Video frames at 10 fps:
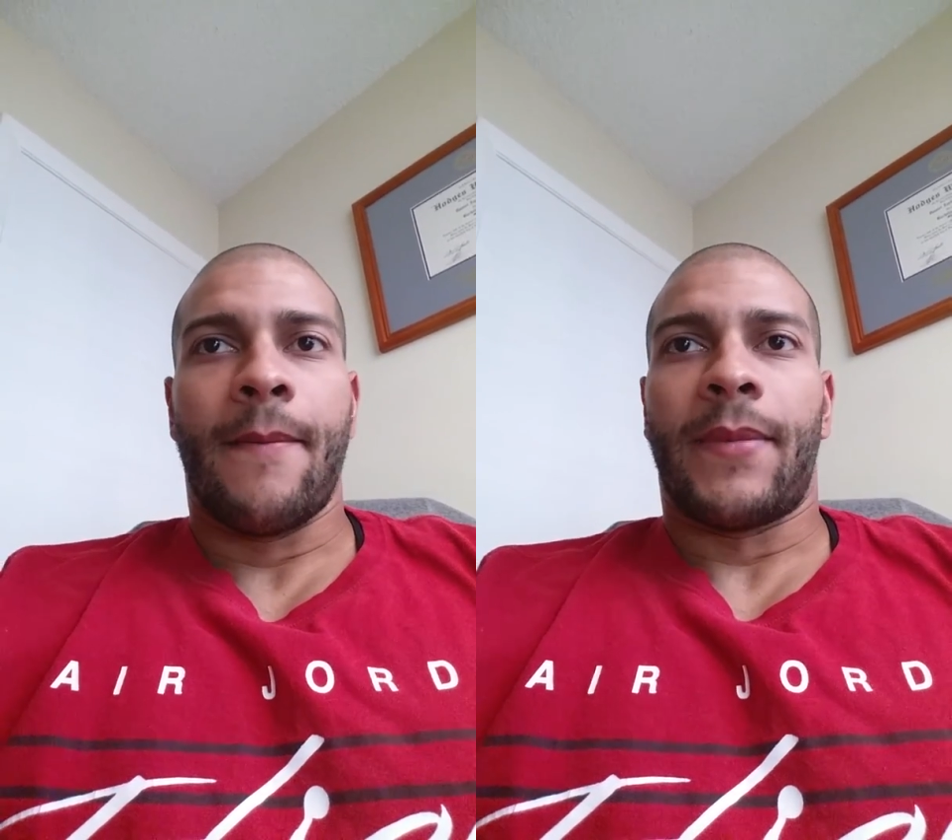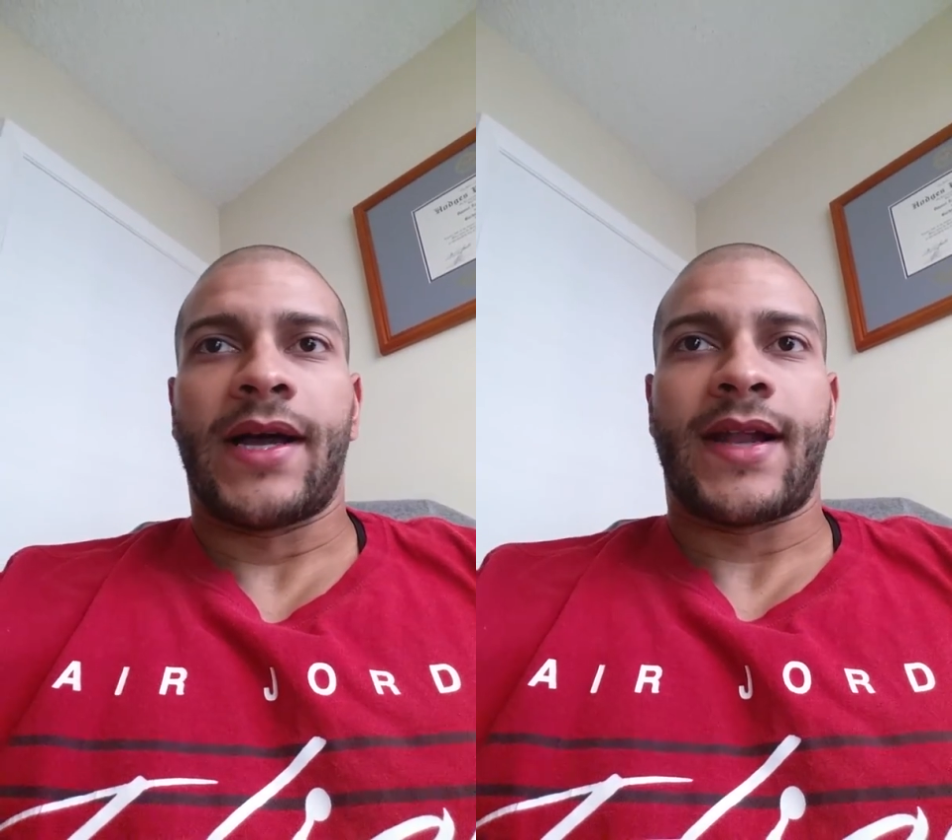
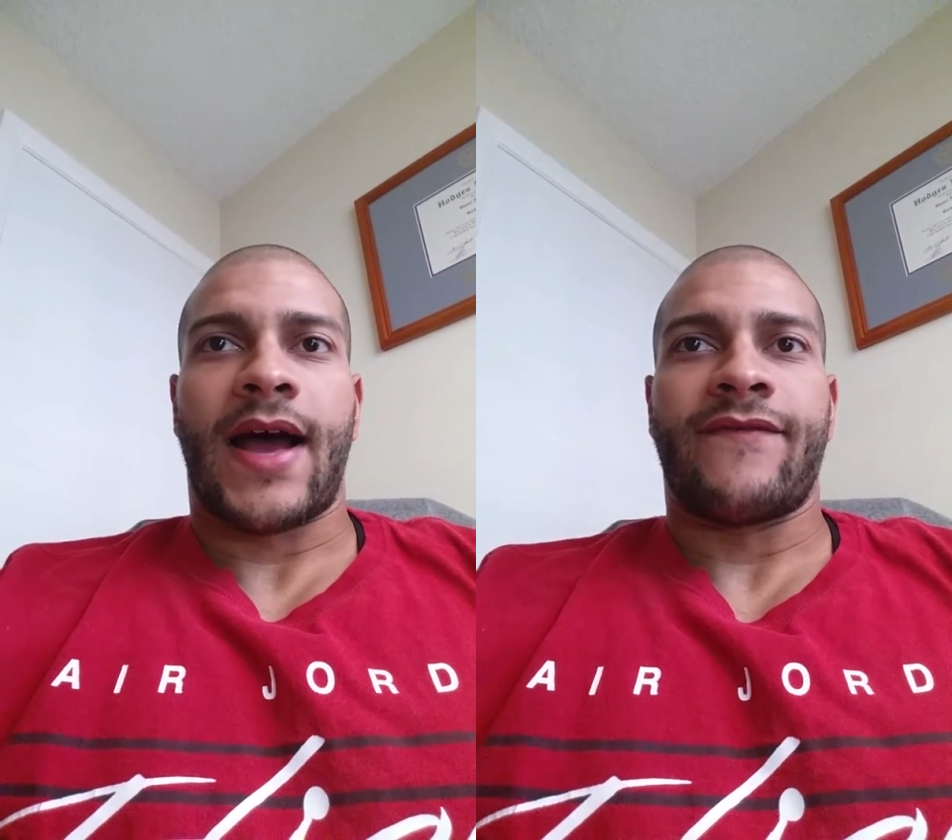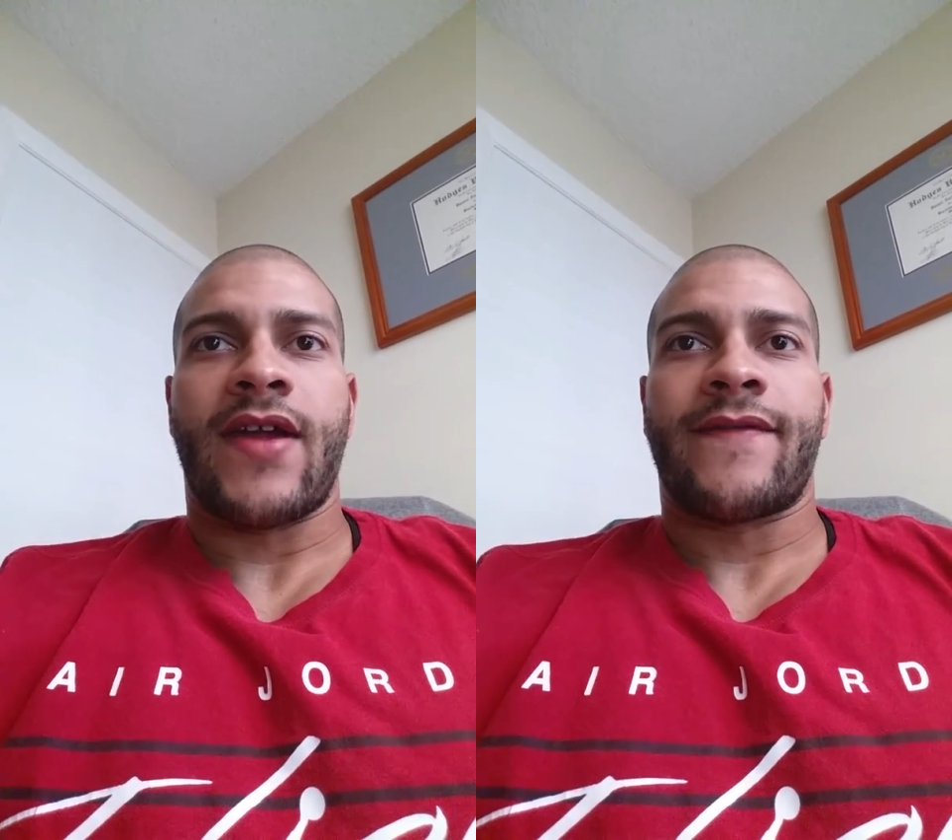but
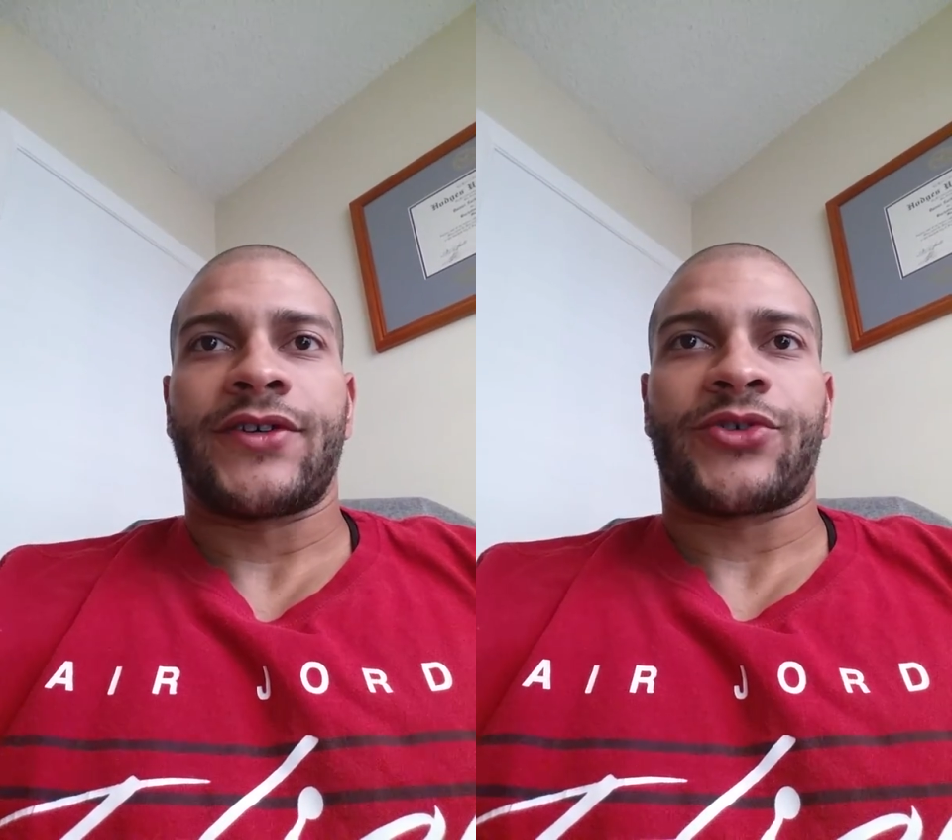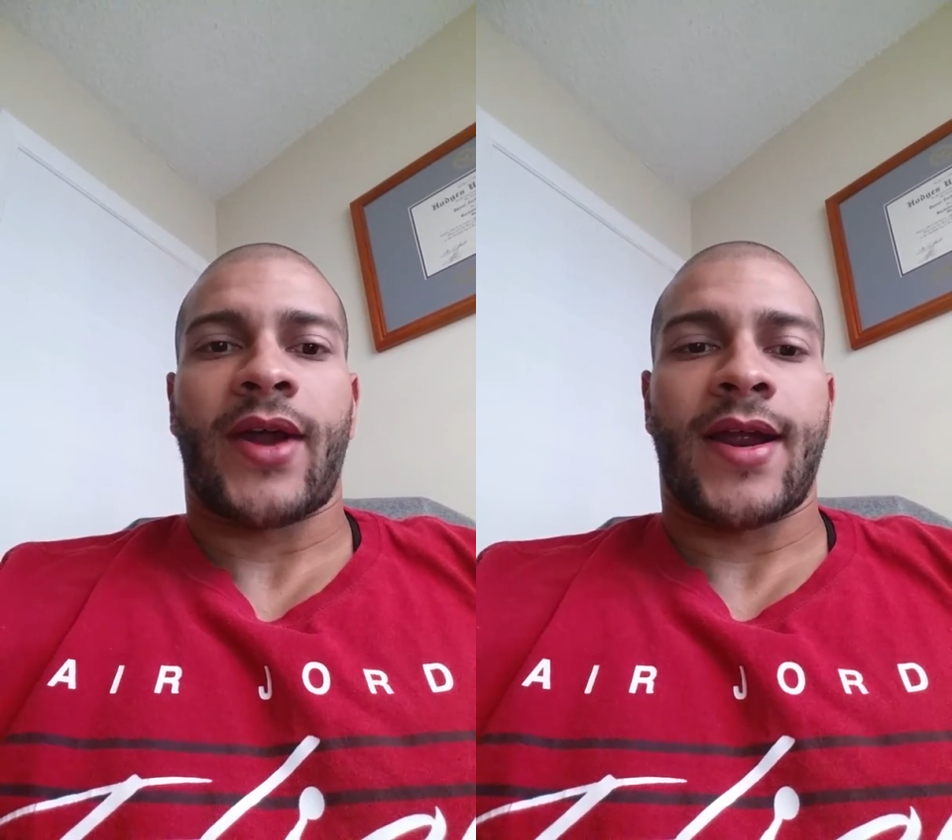I've never
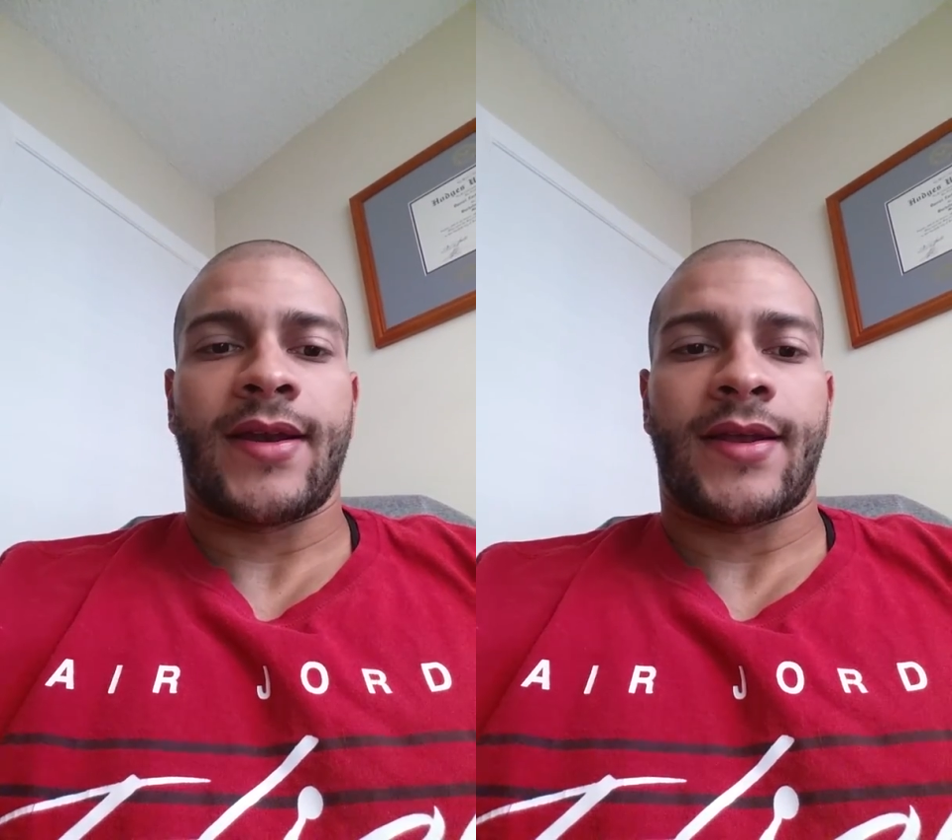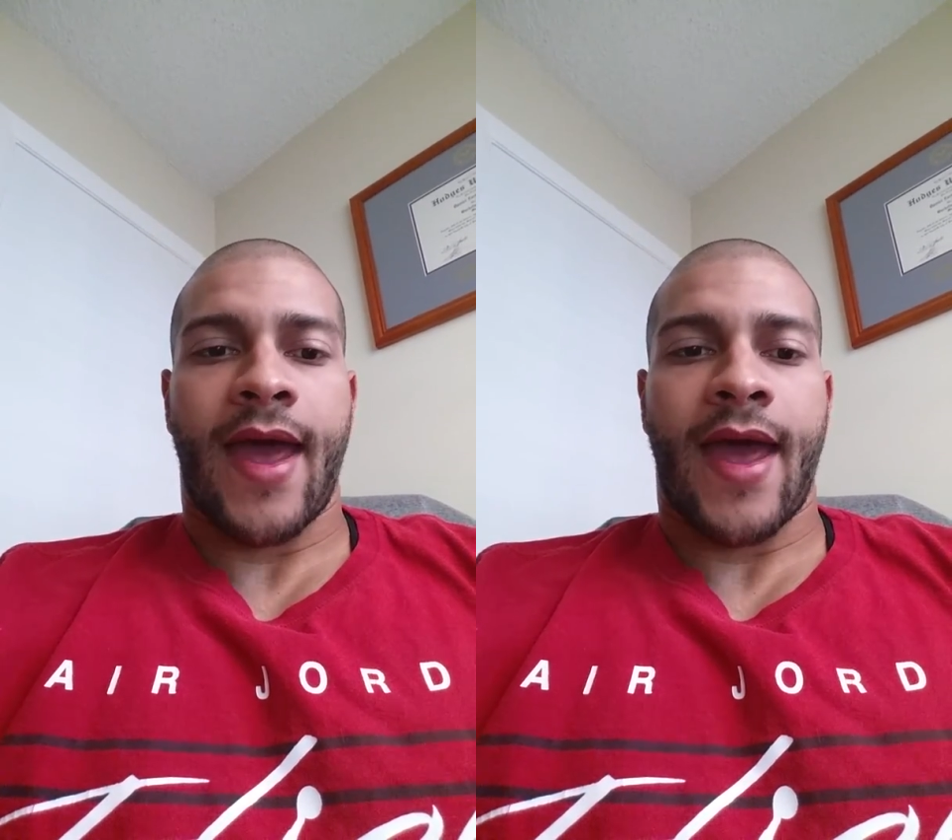trained